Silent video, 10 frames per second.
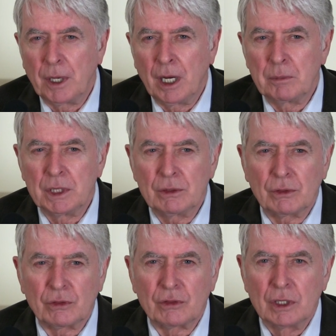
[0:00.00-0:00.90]

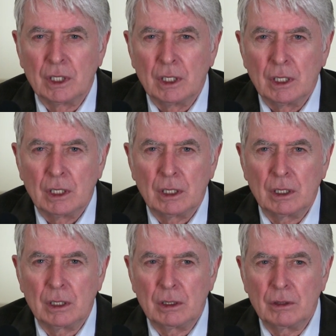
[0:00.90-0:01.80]
apartments
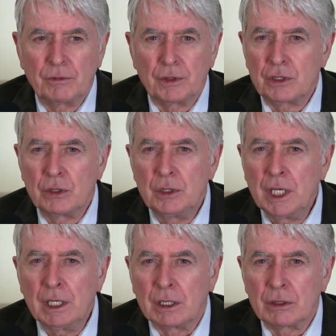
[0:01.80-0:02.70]
for 2
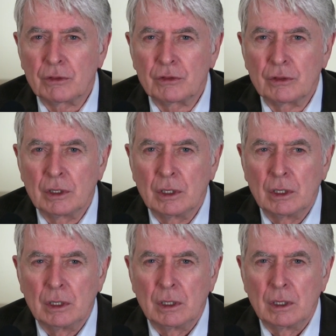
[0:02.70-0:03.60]
years,
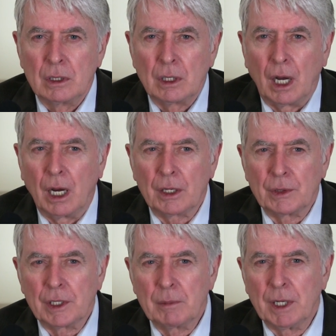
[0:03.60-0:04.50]

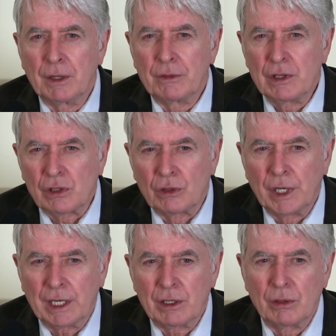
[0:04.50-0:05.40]
arguing about this
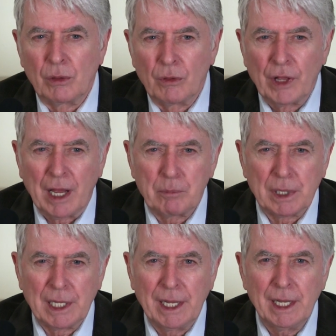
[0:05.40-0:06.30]
director or that
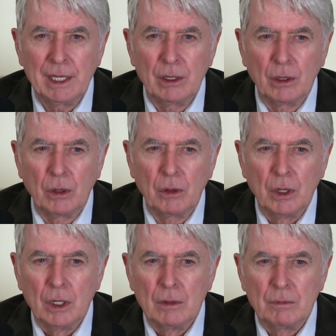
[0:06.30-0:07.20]
play, or
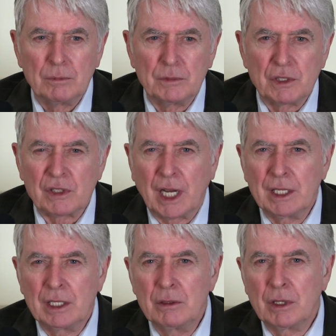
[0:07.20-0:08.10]

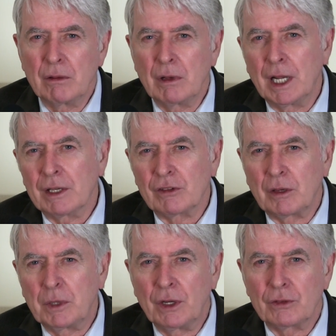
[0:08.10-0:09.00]
deciding you don't like
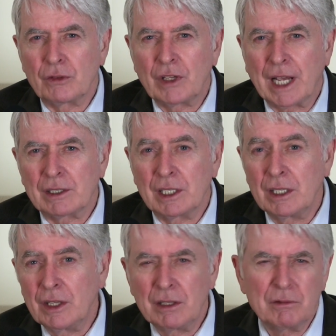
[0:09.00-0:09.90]
someone else's acting
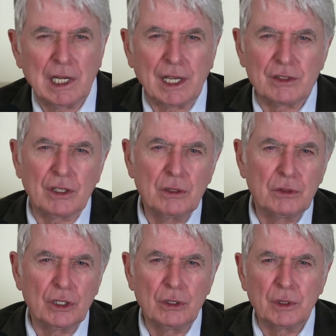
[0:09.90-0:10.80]
and then realizing you
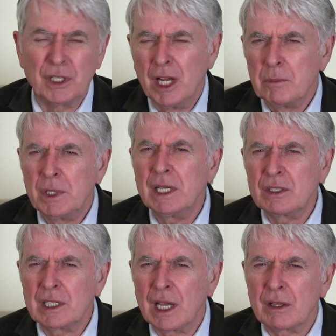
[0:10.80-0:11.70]
do, and being
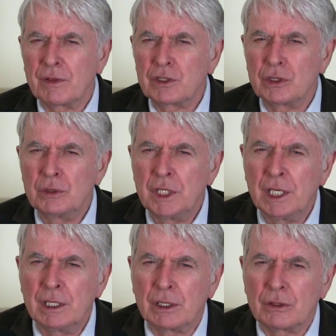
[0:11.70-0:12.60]
together for 2
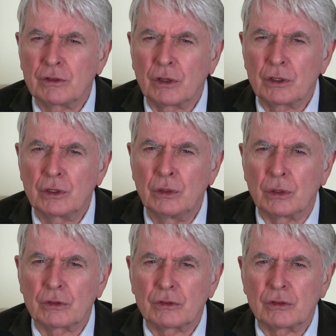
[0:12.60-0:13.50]
years on a
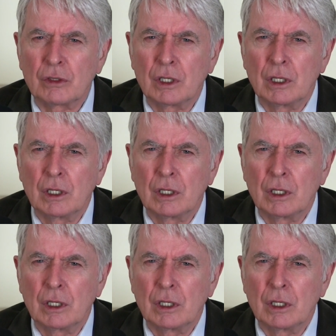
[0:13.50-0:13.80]
course.